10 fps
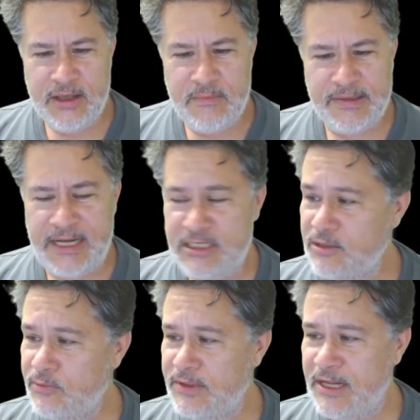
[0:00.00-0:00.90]
But that's
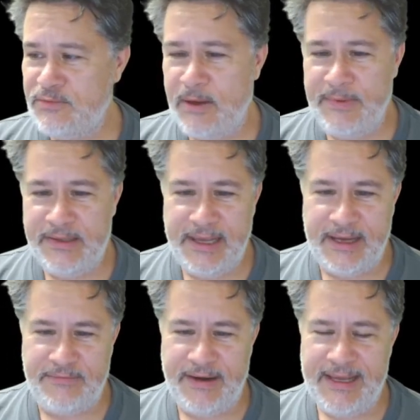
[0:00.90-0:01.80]
the way we like
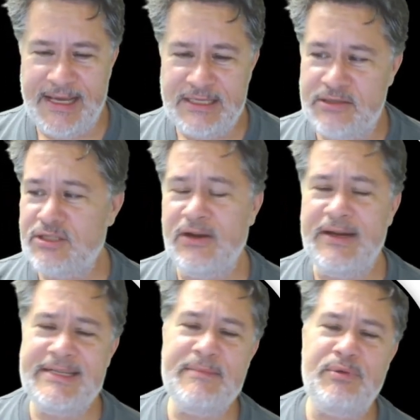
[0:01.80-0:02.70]
it, right, guys? So sorry,
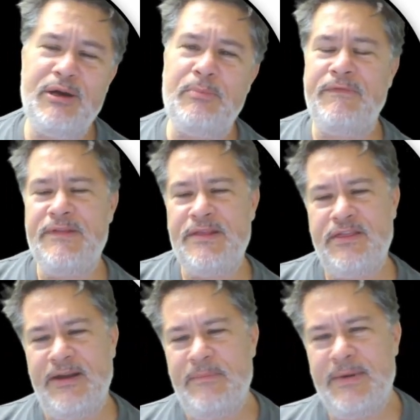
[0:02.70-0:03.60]
Team Purple, for the
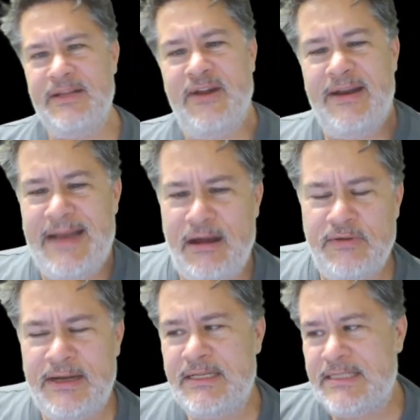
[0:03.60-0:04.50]
three. But it's not an
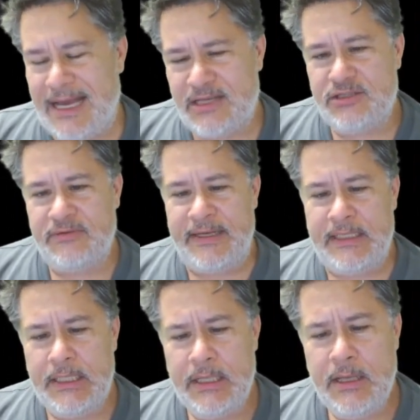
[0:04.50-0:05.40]
outright disaster, right?